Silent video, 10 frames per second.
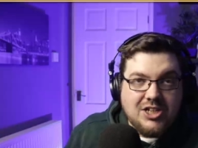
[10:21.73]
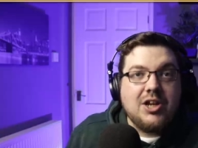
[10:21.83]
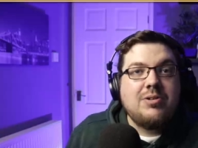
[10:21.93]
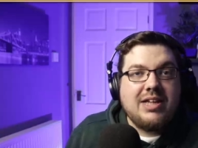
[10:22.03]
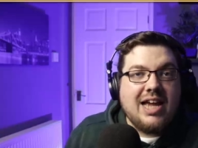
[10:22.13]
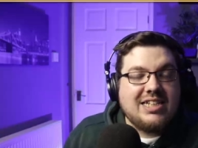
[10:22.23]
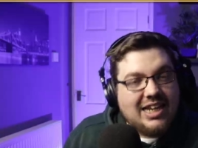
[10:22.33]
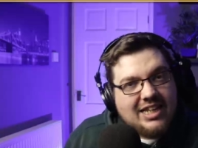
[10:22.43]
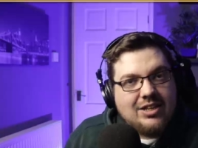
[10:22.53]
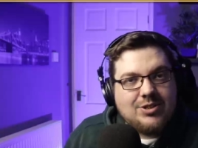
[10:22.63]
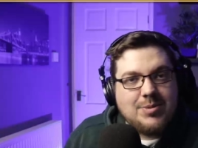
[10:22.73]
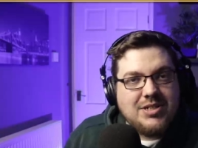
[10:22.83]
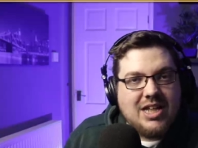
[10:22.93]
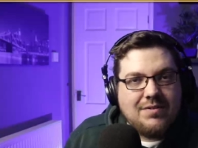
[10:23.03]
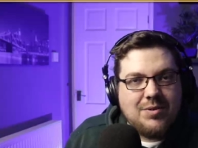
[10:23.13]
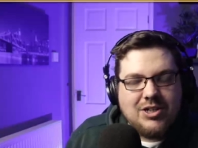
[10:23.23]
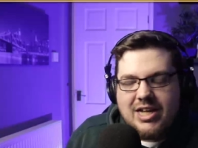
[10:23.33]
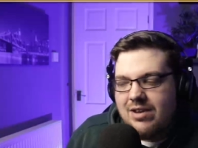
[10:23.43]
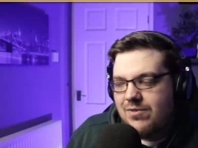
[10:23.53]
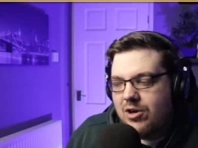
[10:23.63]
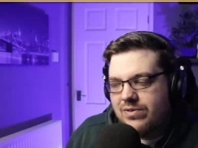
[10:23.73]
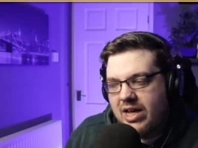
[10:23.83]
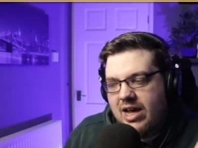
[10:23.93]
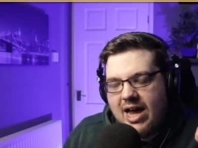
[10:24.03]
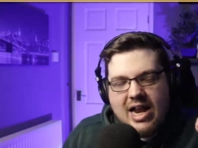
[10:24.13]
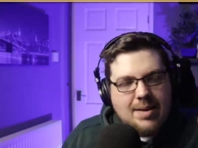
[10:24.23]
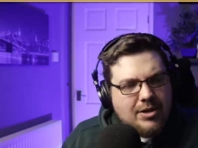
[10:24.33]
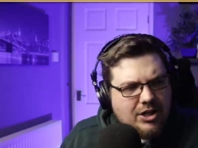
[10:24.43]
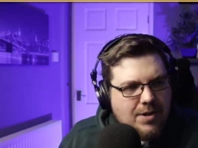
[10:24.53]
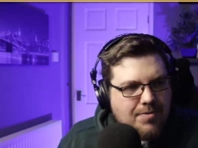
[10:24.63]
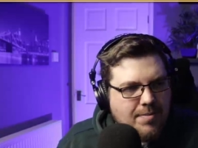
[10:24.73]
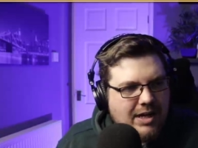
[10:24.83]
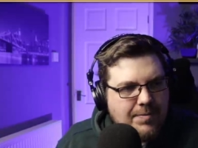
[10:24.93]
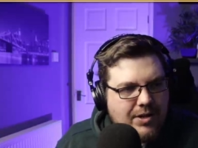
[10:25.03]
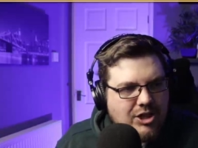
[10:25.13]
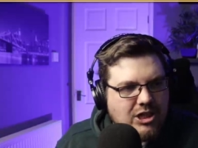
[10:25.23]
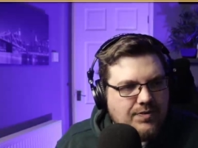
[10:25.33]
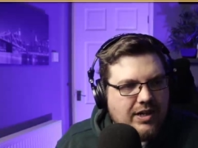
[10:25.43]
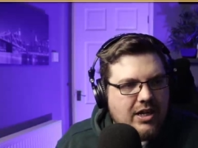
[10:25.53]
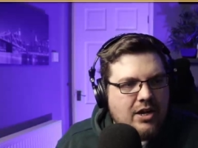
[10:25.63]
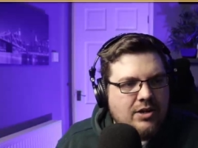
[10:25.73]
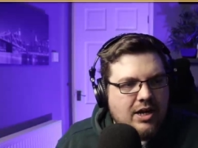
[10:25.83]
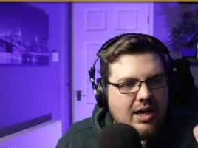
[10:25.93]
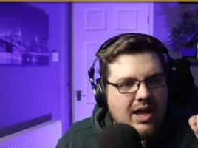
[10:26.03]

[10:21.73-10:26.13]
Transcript: I do, yes. Link in the description to that if you want to get involved. And am I going to do a Premier League predictions video?